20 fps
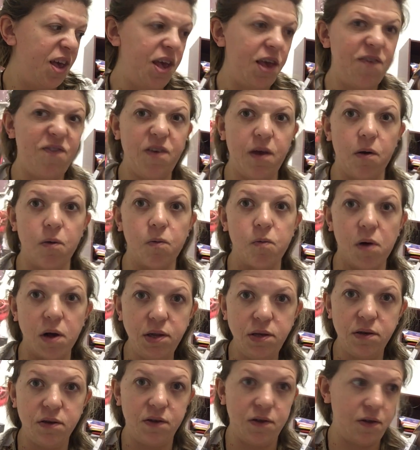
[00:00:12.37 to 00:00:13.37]
If You
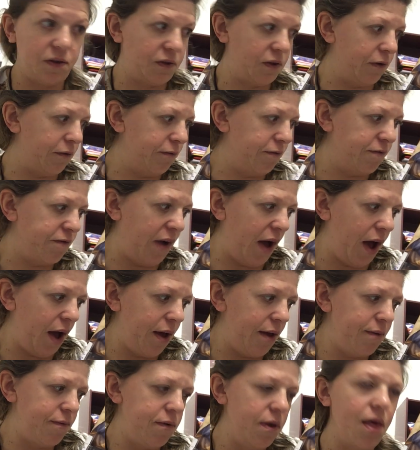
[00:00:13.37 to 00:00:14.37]
Want to
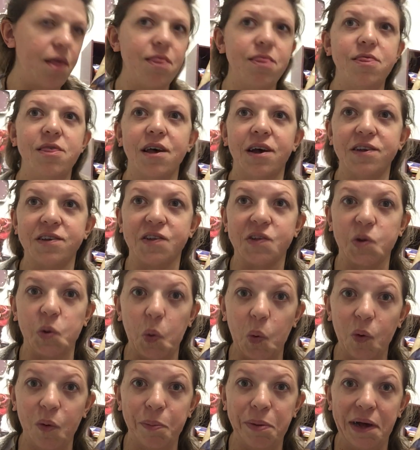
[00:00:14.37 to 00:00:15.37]
Survive the
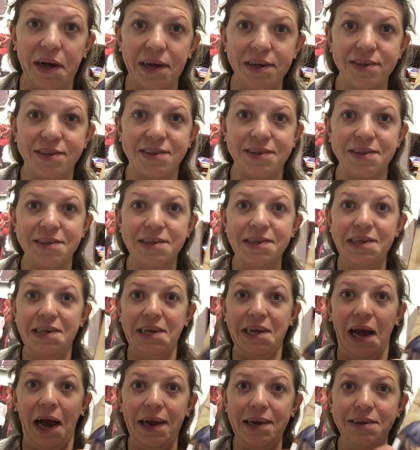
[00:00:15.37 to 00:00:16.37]
School Bus.
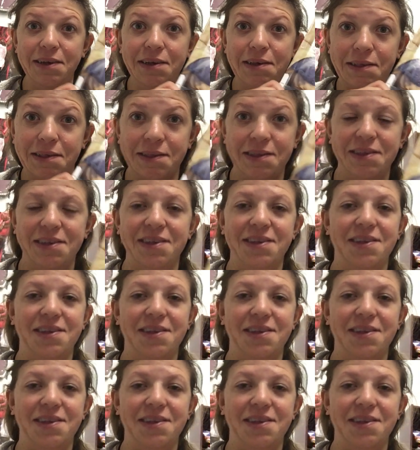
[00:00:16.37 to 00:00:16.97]
Yikes.